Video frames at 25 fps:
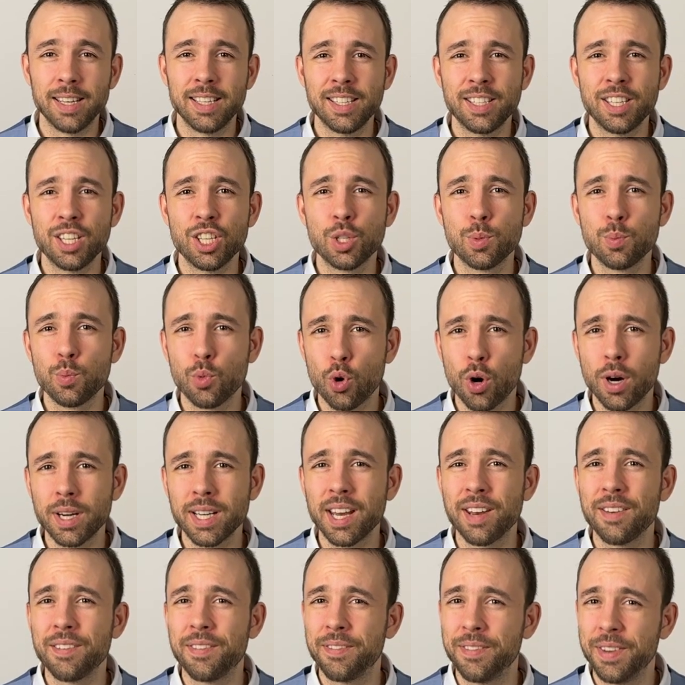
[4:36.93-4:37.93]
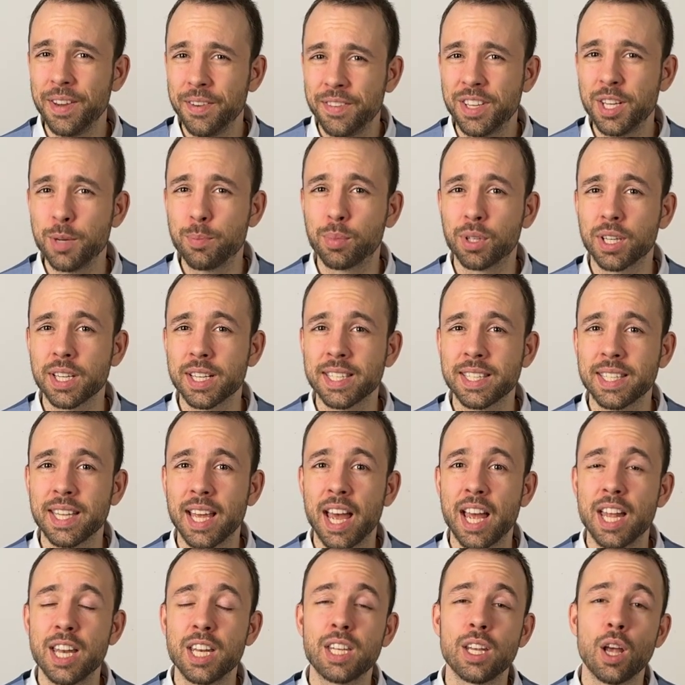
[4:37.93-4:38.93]
this is more than
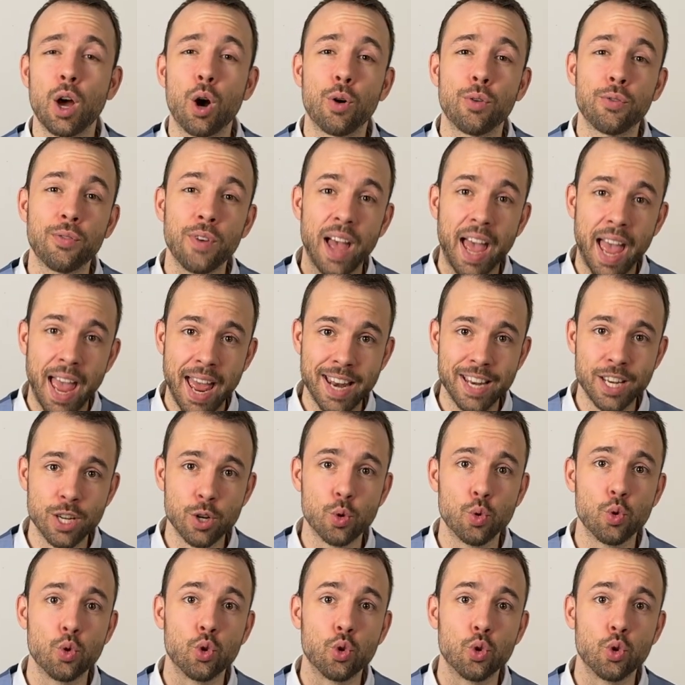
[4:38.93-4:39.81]
50% of annual